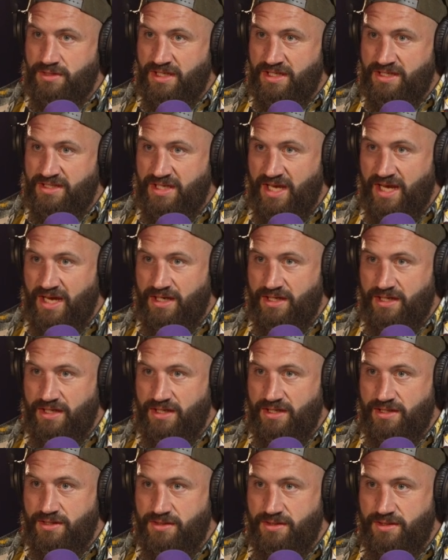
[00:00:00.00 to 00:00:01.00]

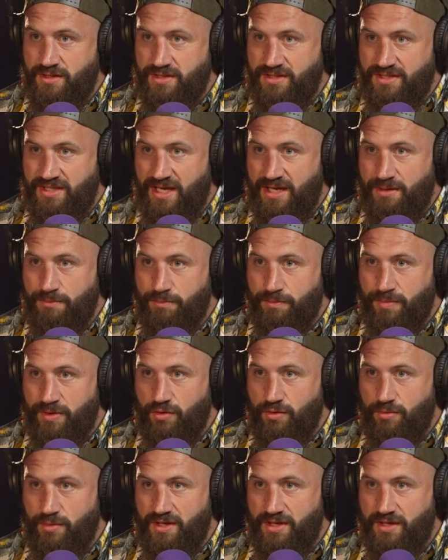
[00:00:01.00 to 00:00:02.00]
exactly to the same
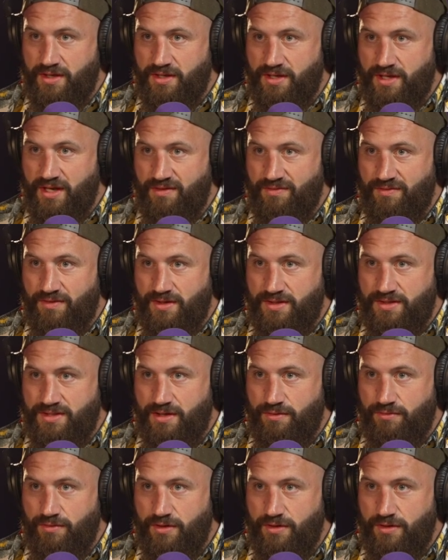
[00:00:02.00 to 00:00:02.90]
pyramid underneath it. Is that